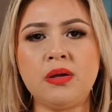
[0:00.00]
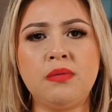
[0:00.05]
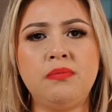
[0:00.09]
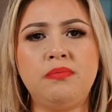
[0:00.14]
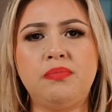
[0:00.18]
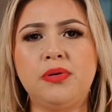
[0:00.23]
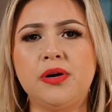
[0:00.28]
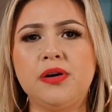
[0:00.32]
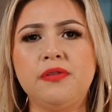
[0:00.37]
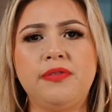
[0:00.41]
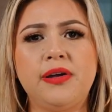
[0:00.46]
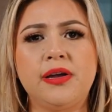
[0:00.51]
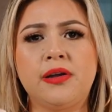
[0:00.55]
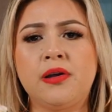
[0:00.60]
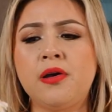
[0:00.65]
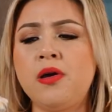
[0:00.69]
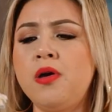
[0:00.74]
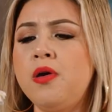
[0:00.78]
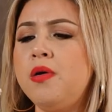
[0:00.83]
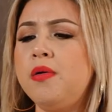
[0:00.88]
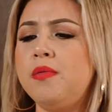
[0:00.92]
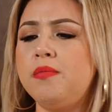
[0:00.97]
Perfect
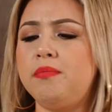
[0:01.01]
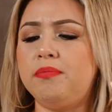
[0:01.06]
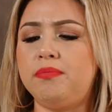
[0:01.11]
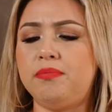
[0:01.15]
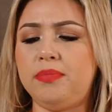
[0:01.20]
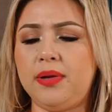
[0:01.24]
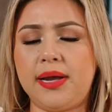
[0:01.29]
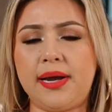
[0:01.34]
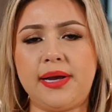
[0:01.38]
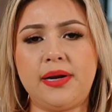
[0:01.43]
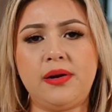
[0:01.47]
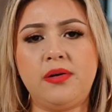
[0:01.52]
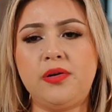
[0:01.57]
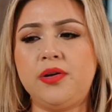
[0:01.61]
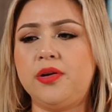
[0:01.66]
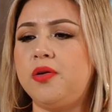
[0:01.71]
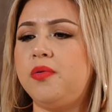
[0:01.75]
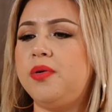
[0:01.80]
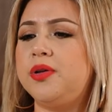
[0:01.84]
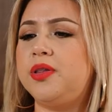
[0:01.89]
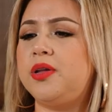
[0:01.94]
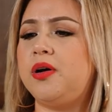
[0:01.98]
blend, you
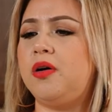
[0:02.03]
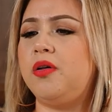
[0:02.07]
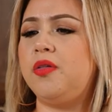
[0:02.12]
know, with all